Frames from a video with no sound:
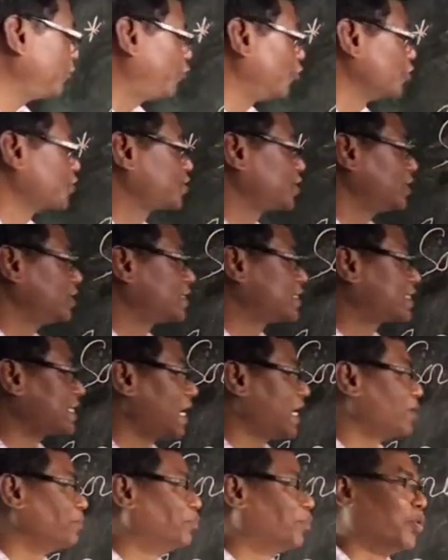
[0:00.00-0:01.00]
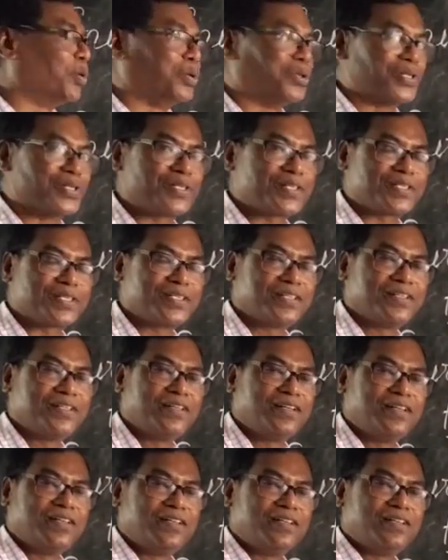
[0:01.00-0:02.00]
fossils and bones.
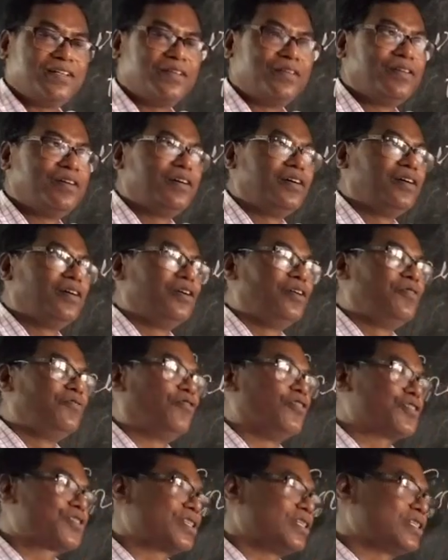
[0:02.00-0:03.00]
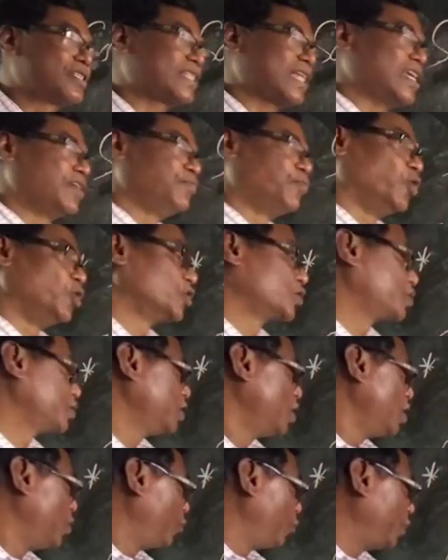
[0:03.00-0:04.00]
Fossils and bones.
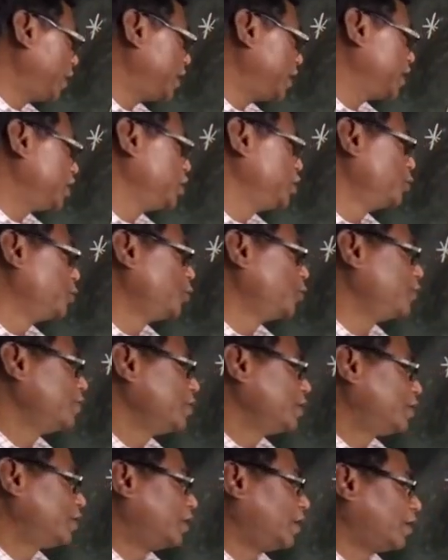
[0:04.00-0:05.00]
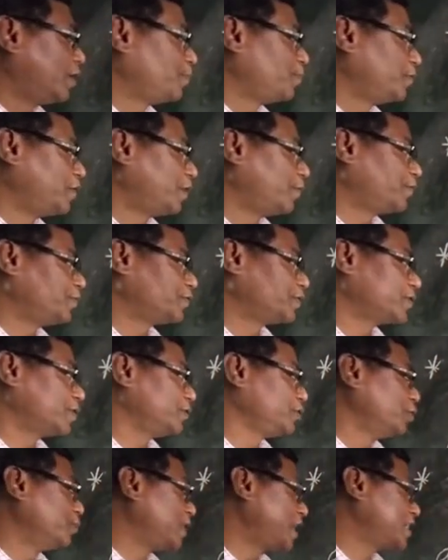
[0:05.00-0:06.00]
When
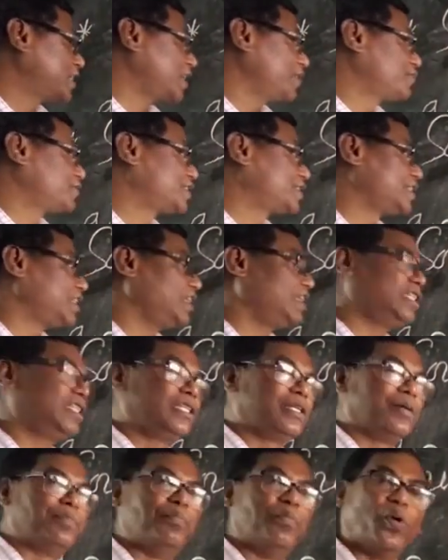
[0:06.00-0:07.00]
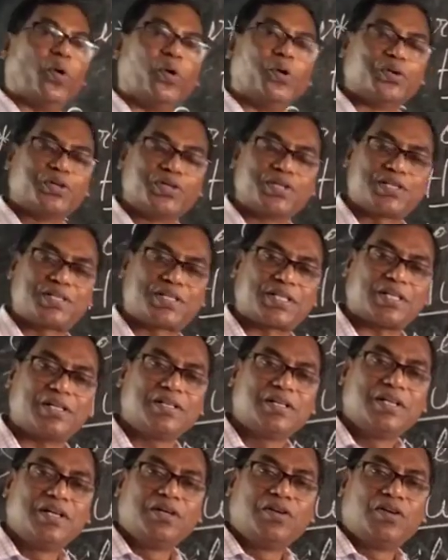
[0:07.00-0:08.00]
you might have seen the bones
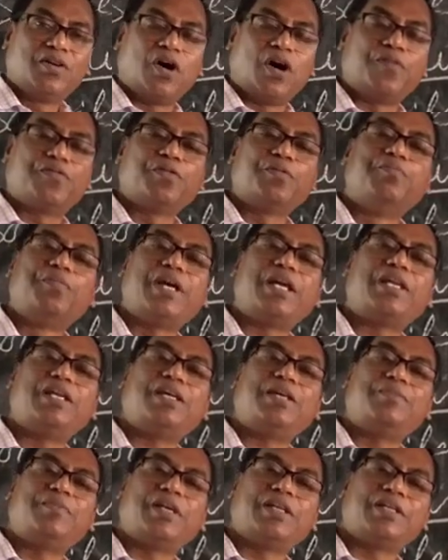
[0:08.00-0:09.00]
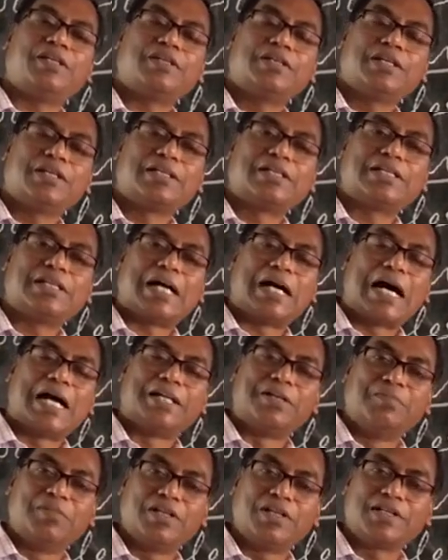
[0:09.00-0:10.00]
of many
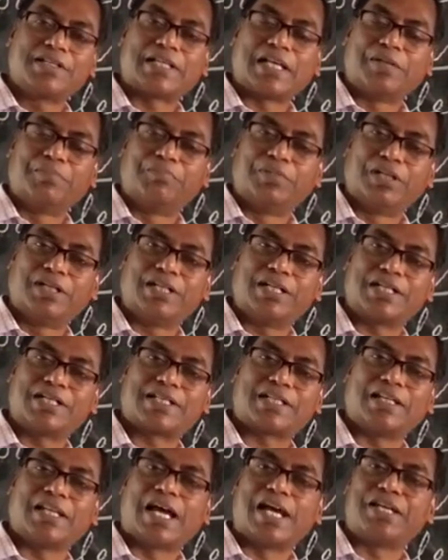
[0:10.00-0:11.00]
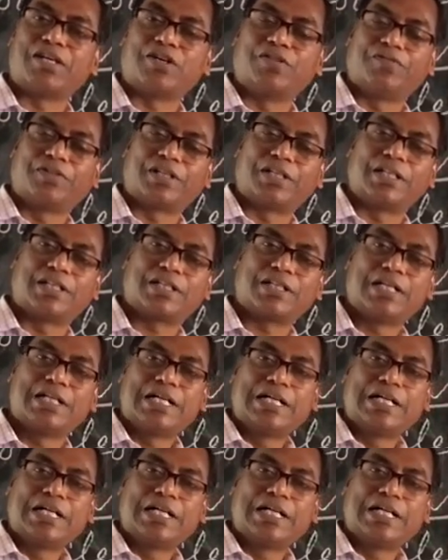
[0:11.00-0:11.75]
animals and birds lying over there.